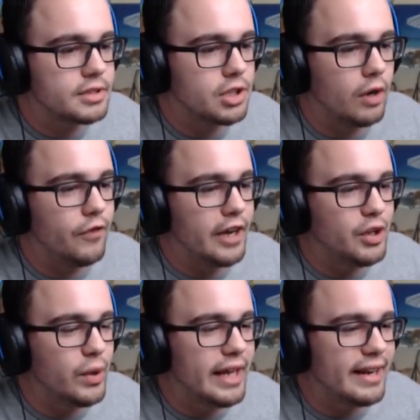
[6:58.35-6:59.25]
So if I
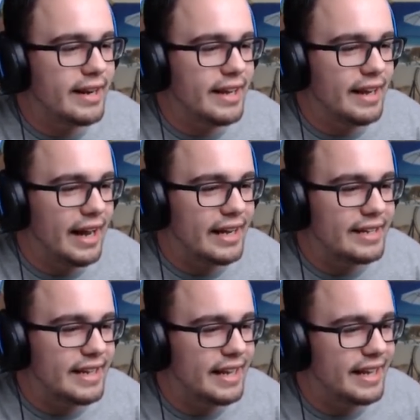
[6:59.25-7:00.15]
do need it again, I
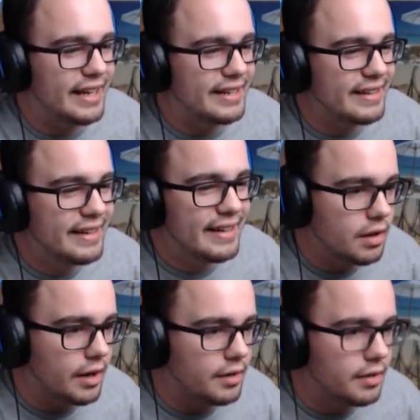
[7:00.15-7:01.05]
can get it.
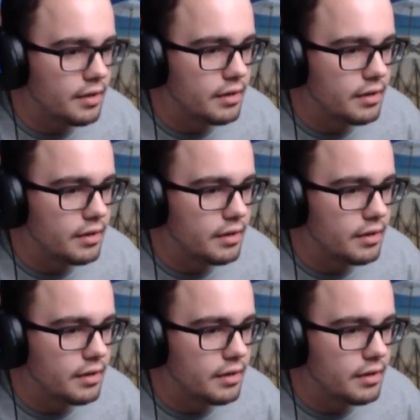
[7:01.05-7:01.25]
Alright.